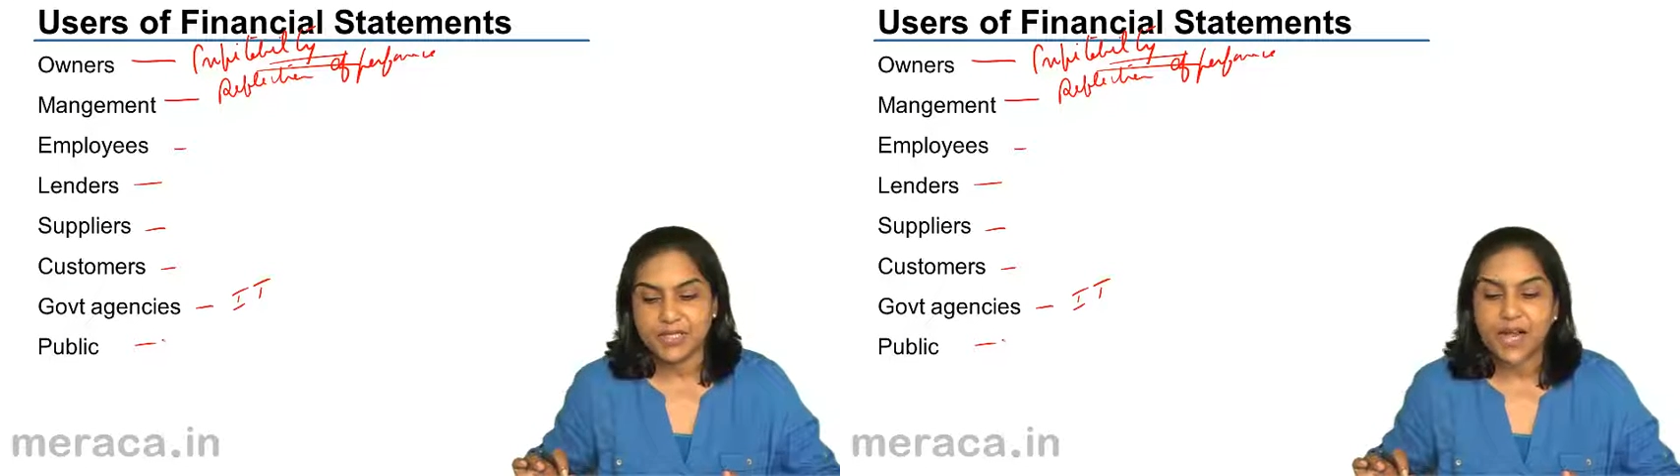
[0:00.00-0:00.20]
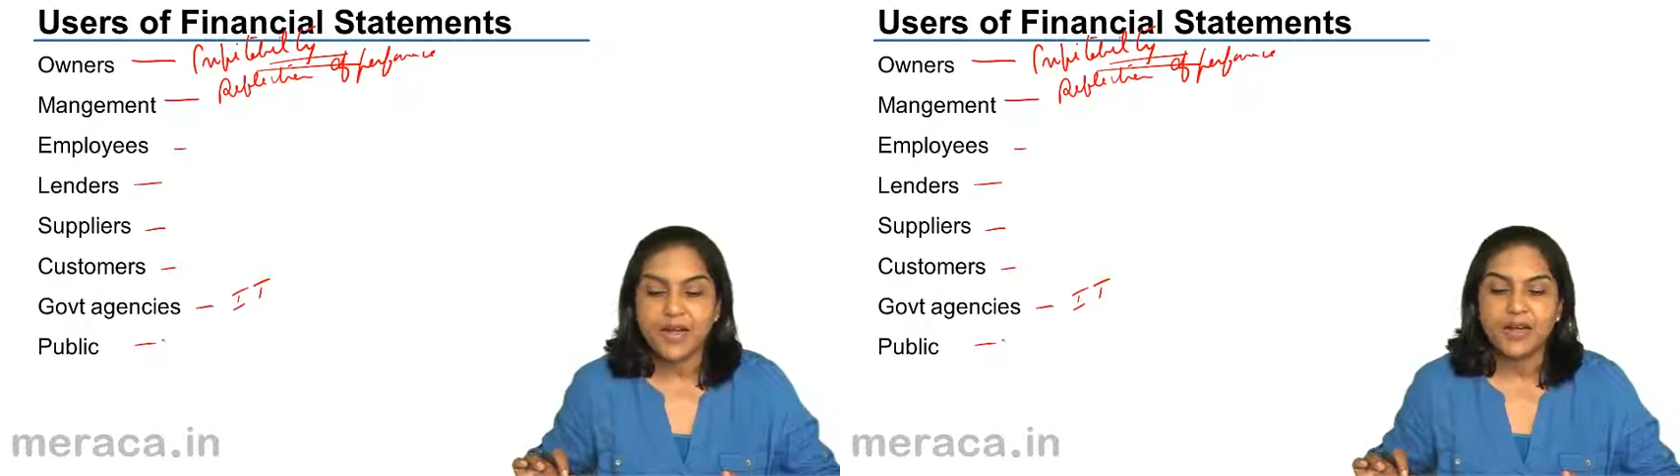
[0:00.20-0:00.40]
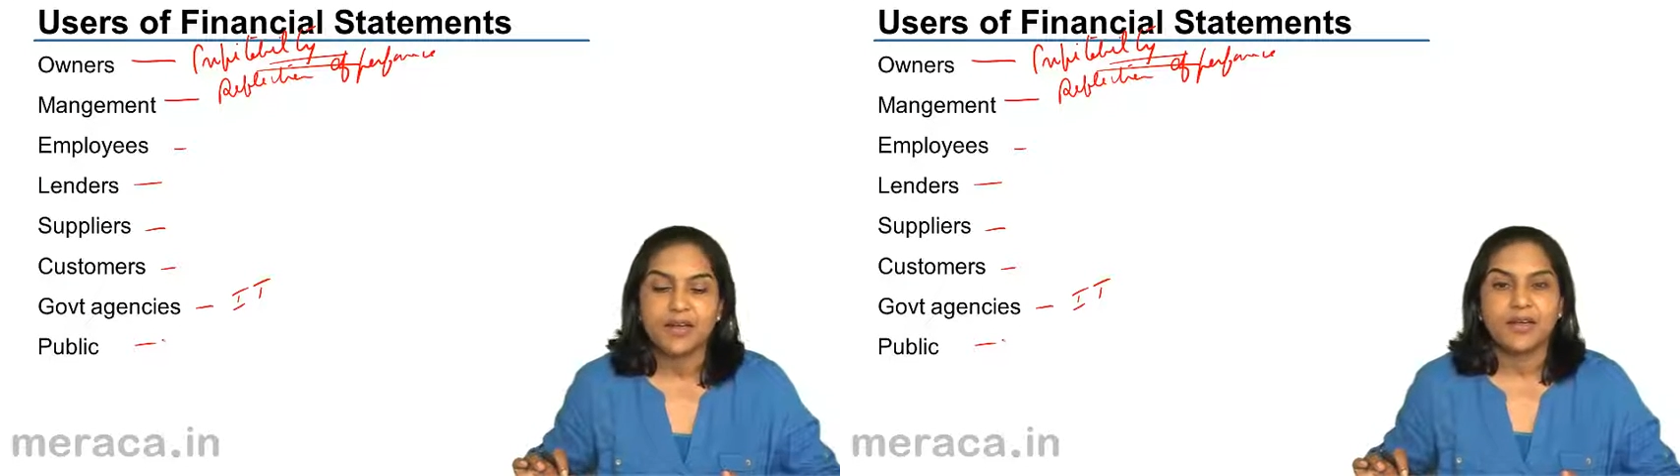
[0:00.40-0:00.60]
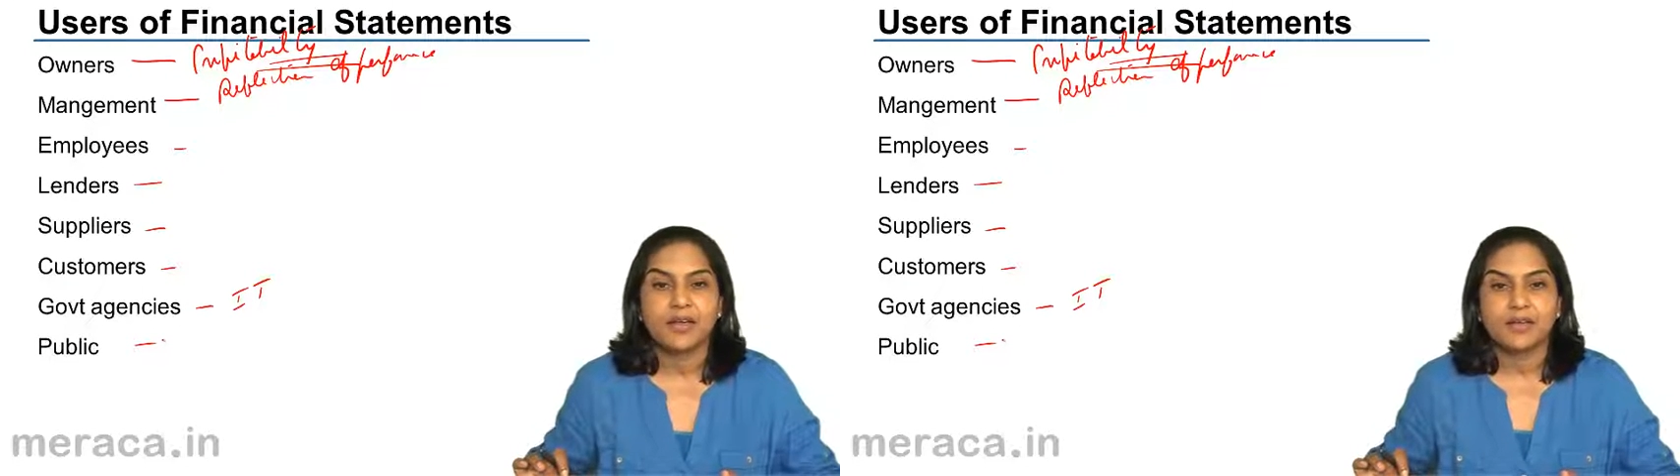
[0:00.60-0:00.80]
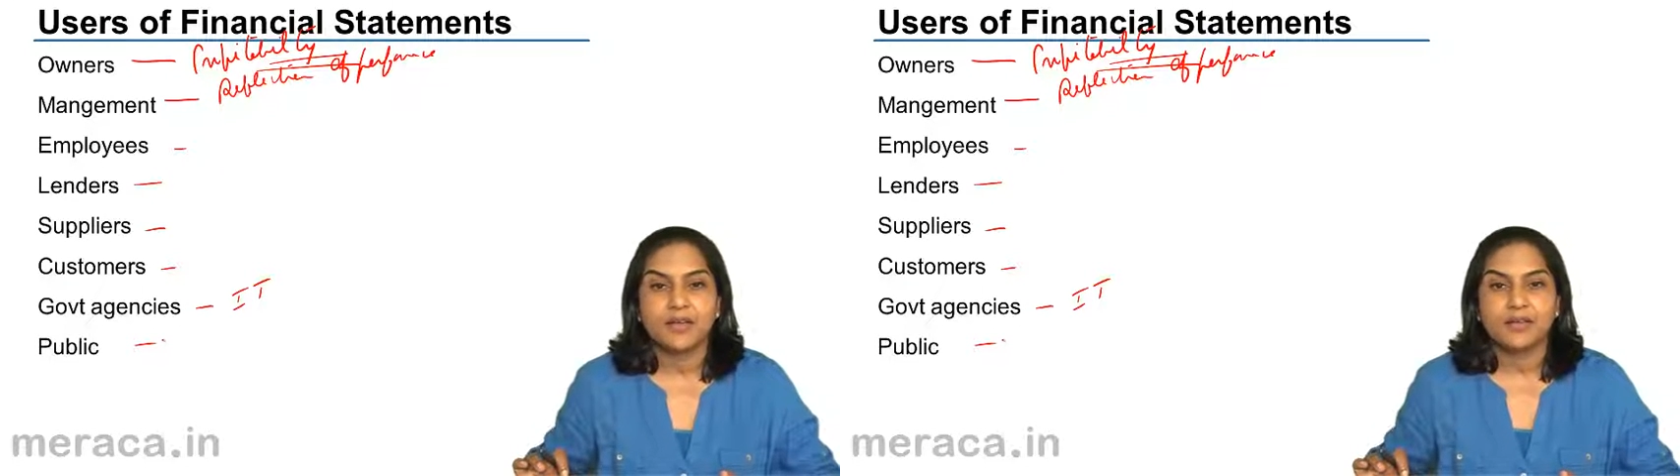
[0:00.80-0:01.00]
are
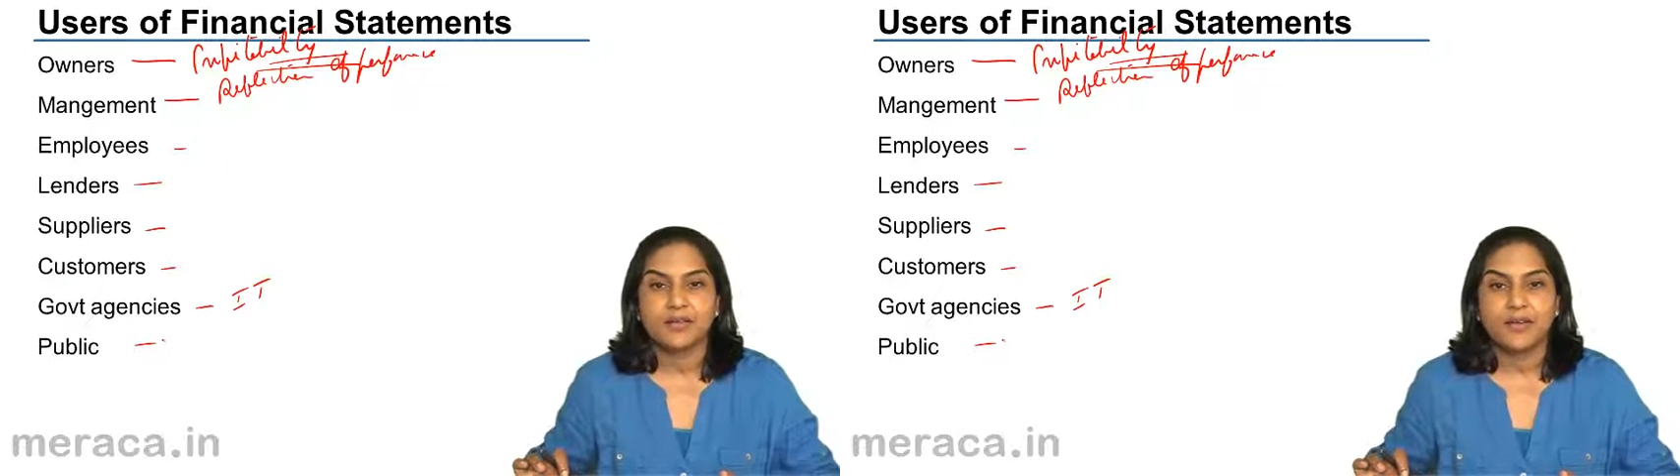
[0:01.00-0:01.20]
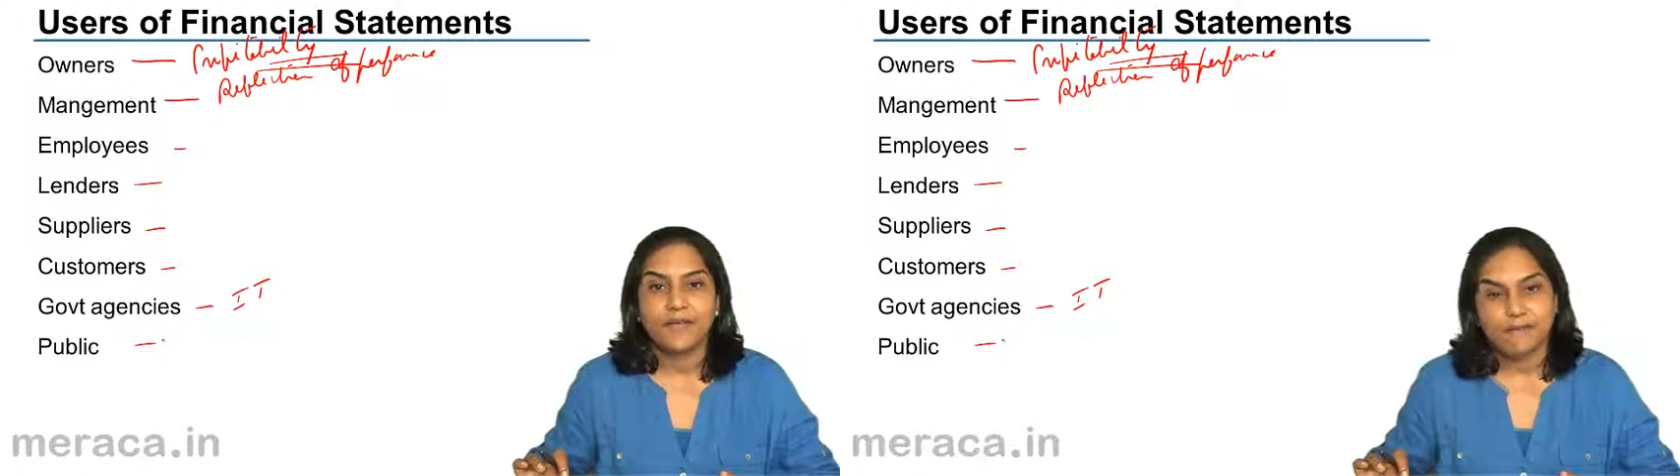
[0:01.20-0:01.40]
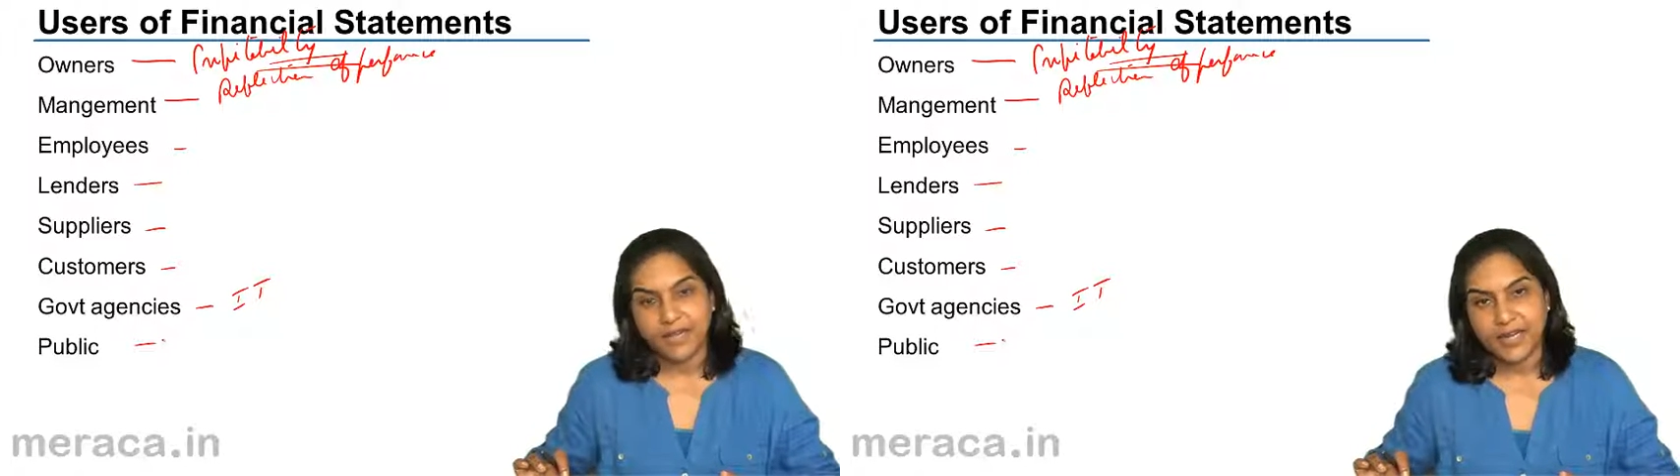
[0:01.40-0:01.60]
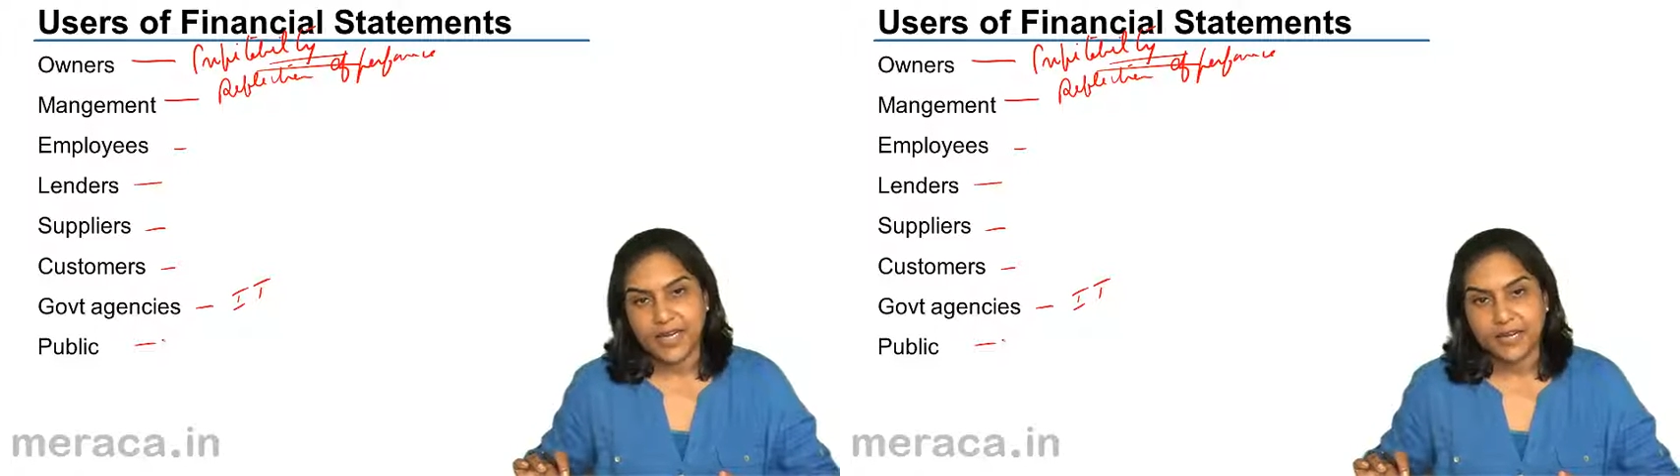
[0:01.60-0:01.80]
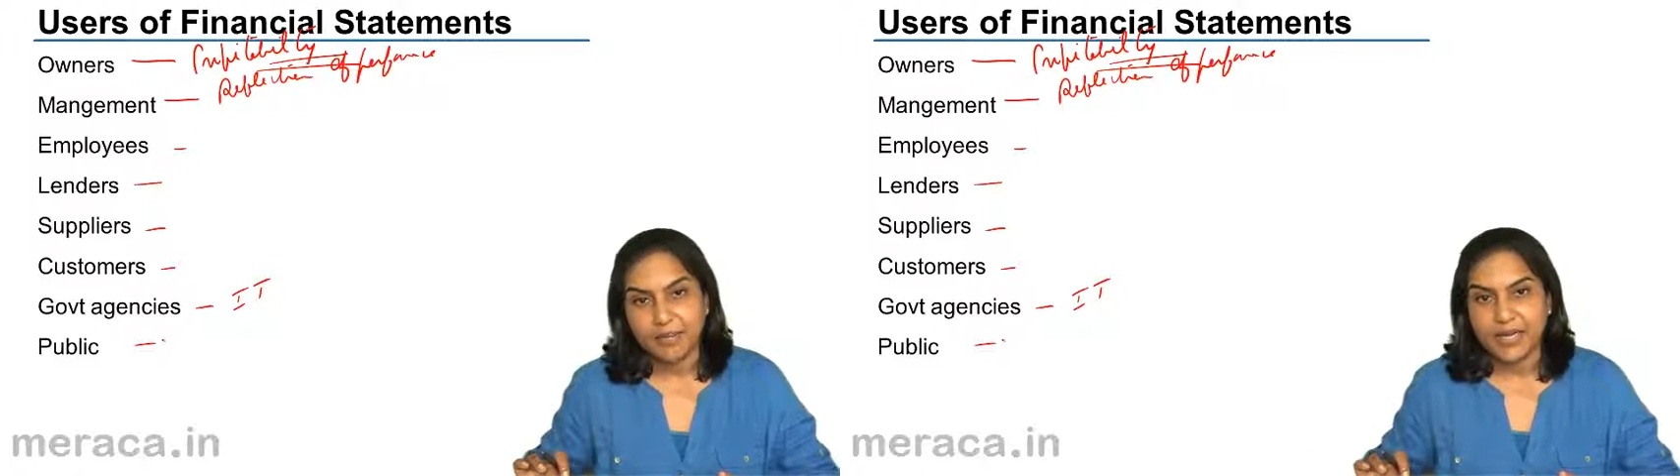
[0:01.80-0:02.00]

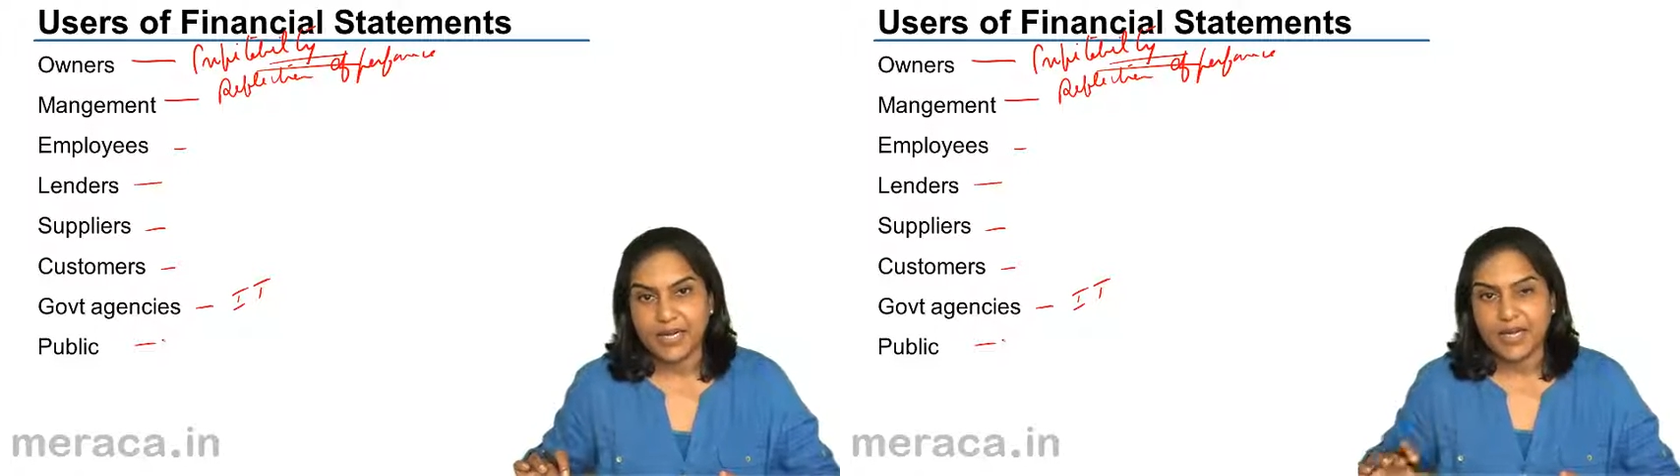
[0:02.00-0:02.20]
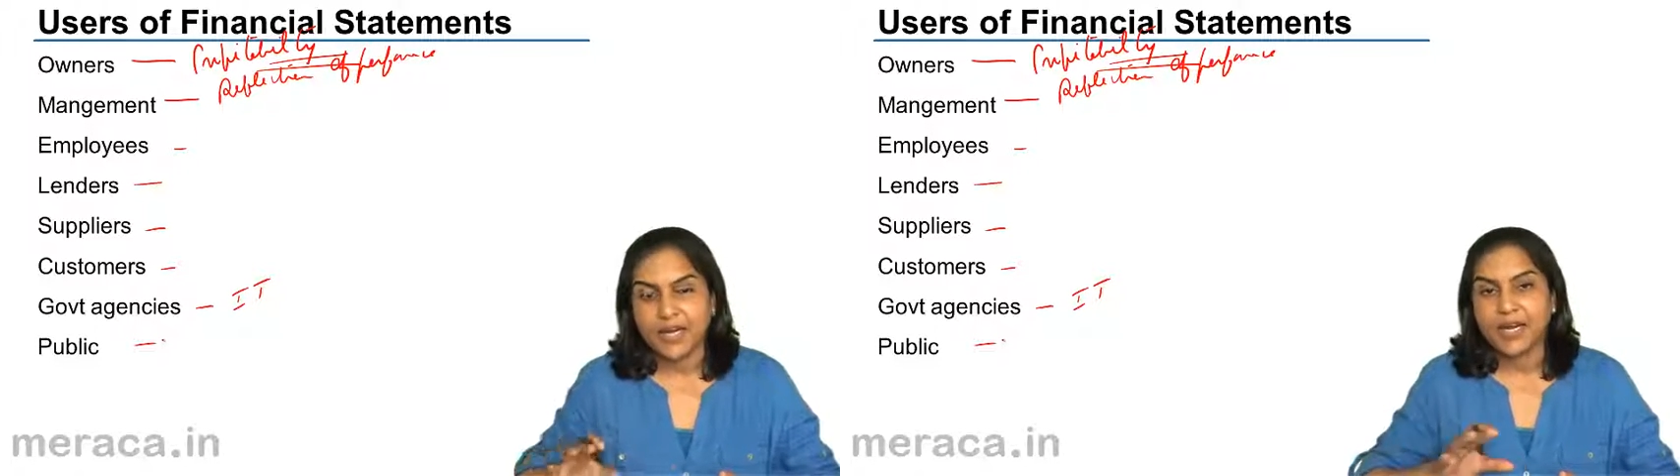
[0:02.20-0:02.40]
very many,